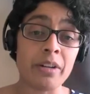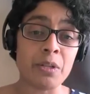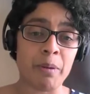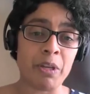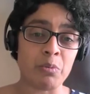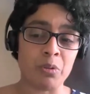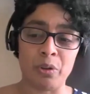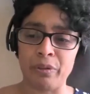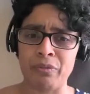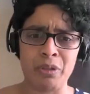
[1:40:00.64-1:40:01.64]
a space with
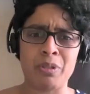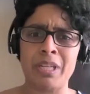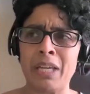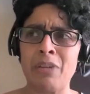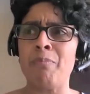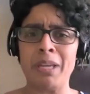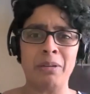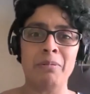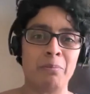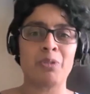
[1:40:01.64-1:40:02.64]
all of you, to give
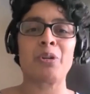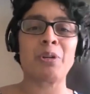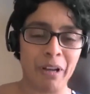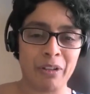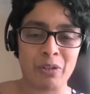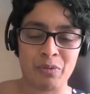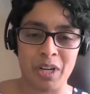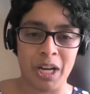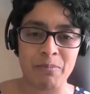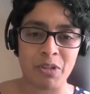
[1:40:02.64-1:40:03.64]
me absurd amounts of
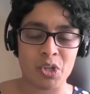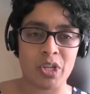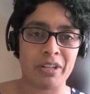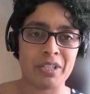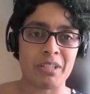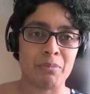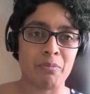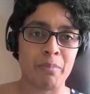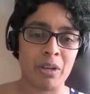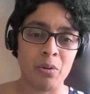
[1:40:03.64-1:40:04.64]
time to share some of
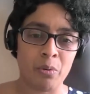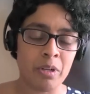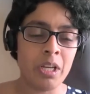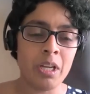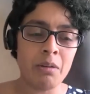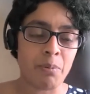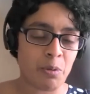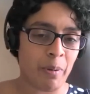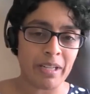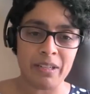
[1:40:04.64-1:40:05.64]
my own
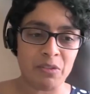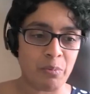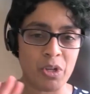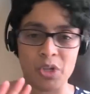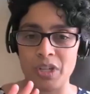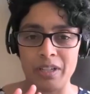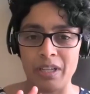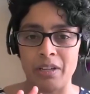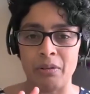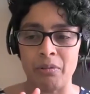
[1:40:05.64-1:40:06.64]
perspectives, which,
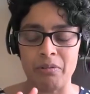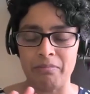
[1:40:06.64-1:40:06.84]
you know,